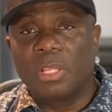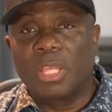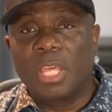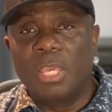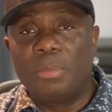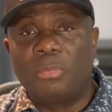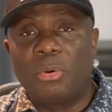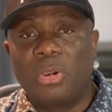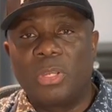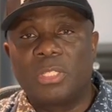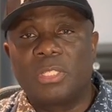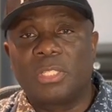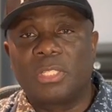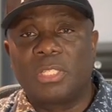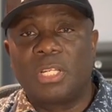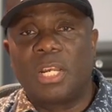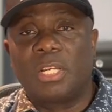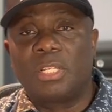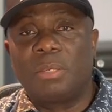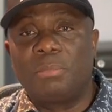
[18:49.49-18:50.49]
key points to
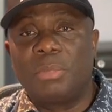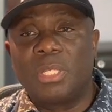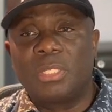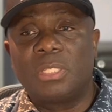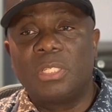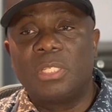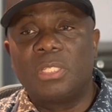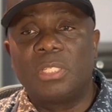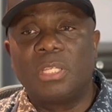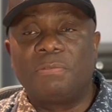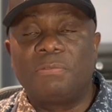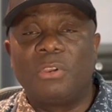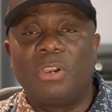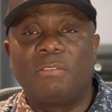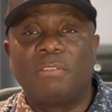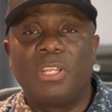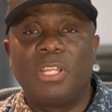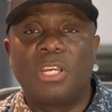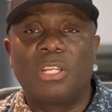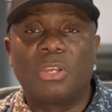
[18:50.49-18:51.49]
start a business if you
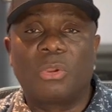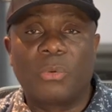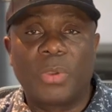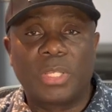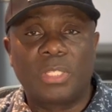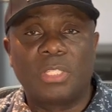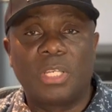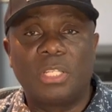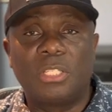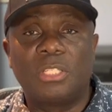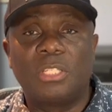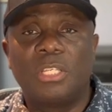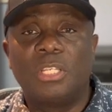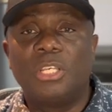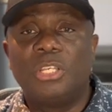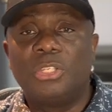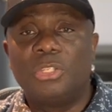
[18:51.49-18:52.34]
have any other questions